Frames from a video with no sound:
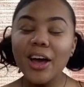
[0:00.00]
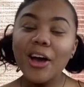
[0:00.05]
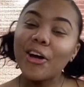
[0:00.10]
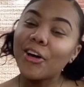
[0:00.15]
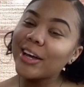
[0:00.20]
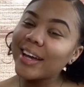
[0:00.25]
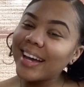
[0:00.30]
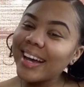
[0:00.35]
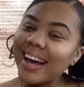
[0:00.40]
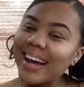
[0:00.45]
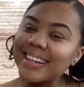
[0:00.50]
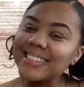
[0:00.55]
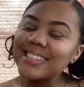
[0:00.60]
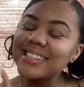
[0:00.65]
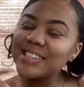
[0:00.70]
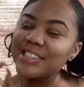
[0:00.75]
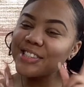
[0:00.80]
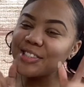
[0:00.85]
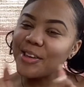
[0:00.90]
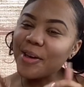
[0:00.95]
Okay guys,
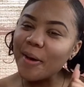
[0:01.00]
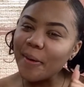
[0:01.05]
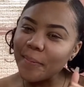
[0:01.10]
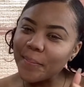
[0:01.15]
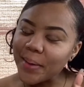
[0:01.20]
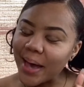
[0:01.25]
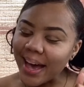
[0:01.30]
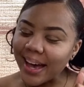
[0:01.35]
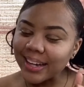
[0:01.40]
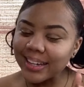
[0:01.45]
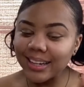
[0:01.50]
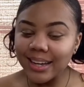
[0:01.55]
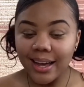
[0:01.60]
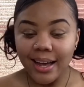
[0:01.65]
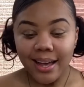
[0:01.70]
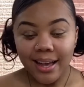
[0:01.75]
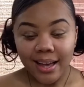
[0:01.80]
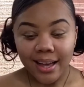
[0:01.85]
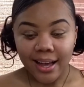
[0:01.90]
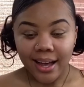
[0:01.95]
so I'm back
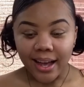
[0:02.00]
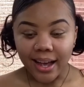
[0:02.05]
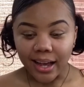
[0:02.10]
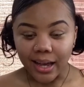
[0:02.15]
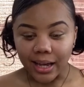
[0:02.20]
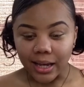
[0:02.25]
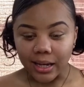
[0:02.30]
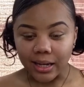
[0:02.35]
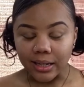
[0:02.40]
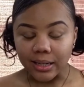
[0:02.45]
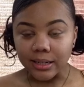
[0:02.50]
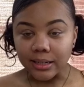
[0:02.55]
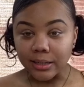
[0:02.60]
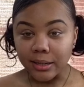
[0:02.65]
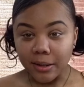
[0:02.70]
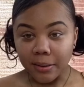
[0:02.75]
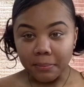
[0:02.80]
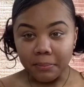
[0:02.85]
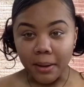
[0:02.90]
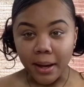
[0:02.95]
and
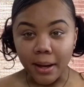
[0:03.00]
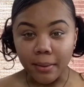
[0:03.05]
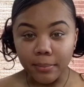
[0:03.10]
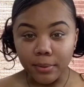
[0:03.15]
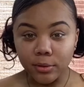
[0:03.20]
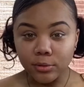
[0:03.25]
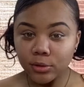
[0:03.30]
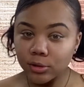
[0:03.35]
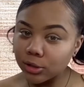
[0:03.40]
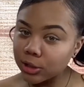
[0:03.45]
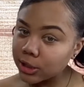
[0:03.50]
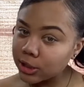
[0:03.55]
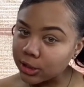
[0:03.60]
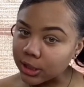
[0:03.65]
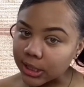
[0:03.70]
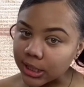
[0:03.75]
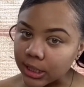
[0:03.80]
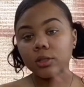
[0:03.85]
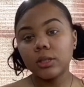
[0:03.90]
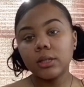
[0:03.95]
my eyebrows is
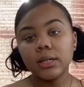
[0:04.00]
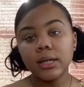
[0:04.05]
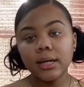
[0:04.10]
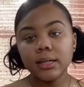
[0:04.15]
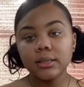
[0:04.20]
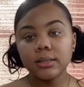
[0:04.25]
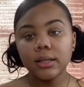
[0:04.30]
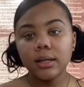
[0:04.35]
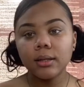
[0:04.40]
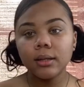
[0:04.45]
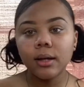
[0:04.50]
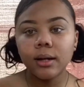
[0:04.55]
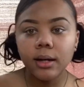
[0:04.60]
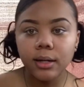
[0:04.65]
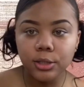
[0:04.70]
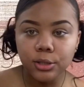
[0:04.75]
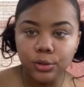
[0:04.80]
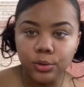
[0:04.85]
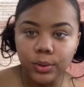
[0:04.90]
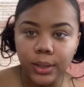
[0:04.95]
done. The next thing that I
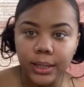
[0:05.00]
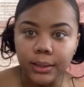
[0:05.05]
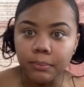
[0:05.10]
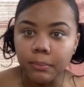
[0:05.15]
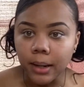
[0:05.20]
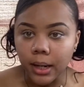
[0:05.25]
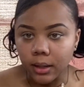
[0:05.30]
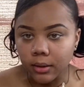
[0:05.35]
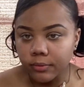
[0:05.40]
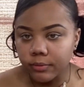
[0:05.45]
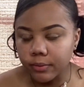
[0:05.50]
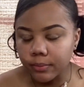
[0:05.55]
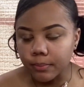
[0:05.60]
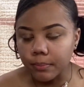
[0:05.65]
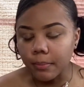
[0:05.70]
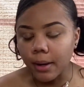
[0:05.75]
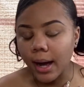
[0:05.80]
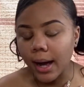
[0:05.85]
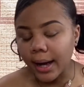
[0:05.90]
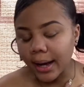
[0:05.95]
do in
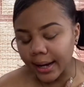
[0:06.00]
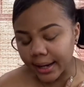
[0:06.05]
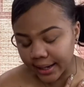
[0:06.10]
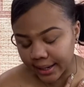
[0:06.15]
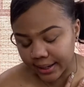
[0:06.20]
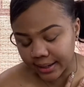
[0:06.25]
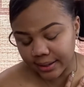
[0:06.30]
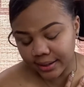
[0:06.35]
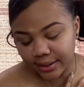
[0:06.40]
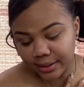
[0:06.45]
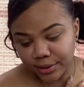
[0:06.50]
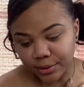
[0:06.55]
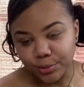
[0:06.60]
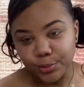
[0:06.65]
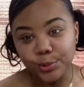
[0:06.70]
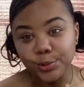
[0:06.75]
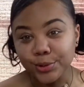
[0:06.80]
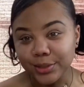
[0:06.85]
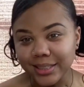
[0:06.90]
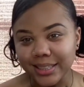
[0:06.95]
my
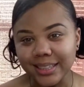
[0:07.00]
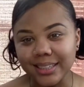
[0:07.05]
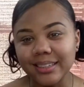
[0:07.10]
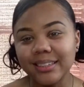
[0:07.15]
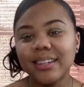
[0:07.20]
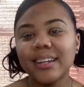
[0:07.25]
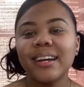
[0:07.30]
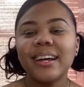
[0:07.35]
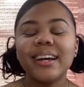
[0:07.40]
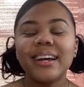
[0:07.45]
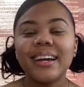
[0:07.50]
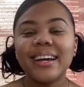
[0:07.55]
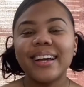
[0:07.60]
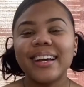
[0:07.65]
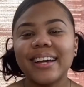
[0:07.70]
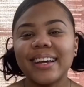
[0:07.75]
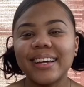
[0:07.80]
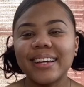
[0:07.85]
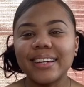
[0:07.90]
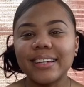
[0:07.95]
routine
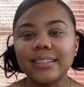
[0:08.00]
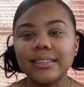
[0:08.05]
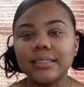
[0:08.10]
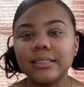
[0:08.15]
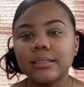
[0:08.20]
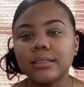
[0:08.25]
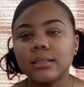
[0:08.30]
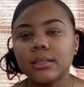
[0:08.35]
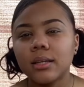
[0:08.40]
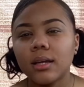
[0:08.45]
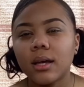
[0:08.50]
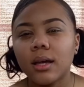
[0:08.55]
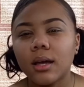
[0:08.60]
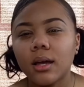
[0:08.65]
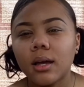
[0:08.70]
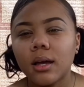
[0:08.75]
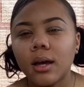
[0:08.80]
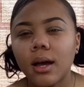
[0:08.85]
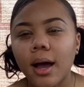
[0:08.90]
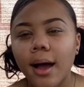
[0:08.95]
is
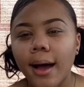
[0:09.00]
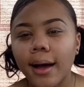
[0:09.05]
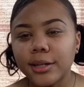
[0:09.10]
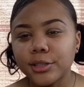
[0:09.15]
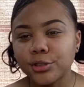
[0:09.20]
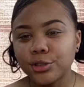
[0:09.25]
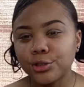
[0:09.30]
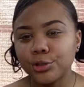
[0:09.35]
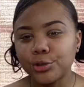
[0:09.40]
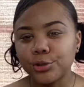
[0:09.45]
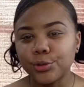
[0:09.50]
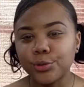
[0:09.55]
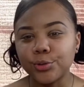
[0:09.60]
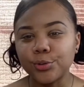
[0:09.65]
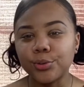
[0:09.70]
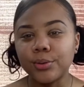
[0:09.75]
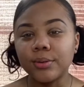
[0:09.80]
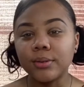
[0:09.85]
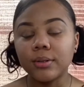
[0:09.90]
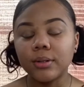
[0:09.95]
I
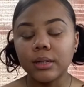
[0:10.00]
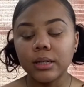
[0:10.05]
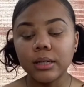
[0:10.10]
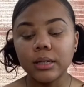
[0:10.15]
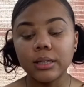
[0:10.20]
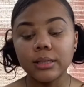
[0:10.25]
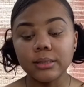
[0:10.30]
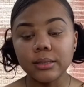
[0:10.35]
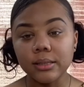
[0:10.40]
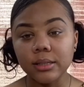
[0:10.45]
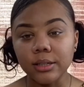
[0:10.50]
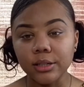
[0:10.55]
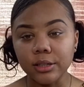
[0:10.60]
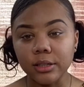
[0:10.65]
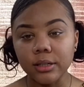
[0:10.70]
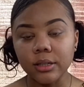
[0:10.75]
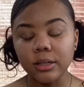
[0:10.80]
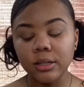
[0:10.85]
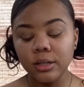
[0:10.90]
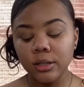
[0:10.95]
do
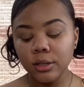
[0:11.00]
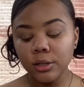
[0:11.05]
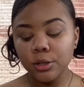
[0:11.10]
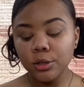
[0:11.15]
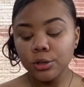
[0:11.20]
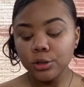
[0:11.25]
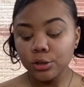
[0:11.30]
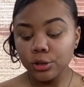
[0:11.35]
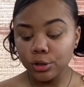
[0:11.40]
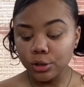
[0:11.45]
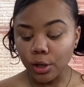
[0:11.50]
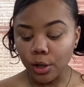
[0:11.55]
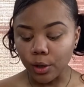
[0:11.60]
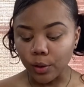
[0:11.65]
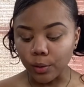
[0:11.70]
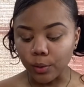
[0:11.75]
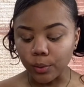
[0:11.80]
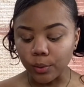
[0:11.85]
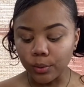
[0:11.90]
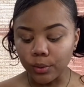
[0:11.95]
concealer.
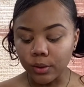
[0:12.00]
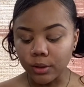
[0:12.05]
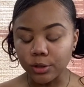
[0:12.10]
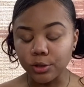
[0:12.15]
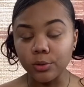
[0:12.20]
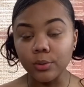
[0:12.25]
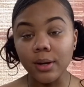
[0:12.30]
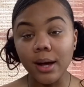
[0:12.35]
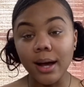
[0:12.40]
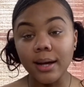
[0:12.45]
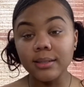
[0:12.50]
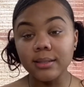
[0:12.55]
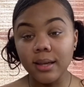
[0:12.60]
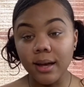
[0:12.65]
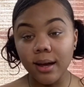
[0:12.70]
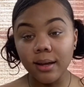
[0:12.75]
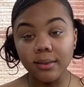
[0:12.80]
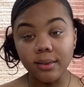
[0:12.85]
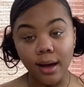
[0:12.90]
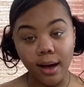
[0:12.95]
So you guys
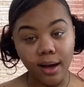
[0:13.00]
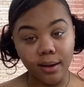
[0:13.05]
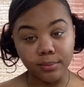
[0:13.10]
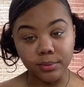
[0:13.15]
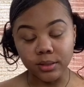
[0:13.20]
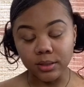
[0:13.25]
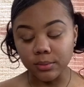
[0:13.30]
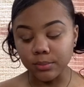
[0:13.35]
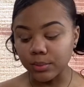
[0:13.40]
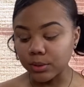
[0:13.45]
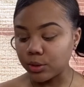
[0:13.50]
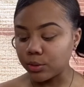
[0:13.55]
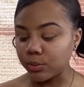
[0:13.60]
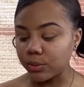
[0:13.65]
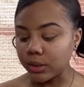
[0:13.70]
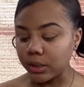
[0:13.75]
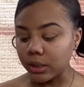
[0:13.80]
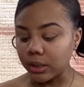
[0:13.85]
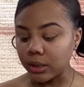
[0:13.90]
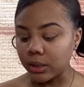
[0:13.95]
had the option
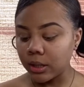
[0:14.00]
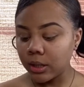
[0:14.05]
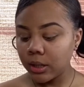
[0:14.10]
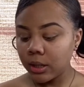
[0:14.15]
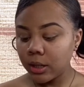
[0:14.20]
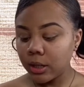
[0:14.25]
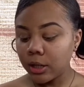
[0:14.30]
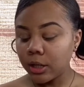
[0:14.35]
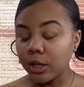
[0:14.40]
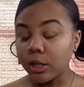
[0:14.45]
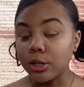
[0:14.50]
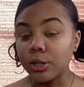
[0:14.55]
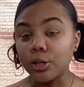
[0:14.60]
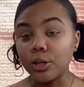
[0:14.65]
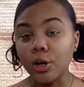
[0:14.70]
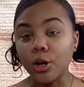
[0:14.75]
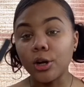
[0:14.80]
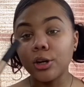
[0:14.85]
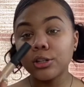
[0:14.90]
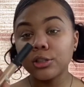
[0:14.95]
between
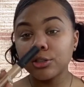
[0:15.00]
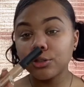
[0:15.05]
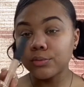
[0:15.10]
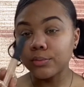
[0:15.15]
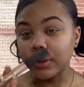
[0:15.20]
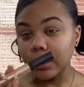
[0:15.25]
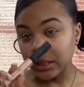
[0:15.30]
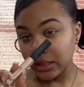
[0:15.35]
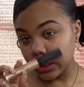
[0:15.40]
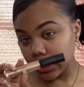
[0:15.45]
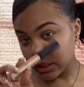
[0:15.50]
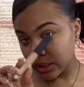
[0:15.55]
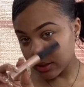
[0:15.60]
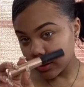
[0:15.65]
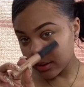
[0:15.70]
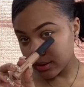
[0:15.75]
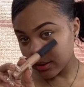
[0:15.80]
NARS Radiant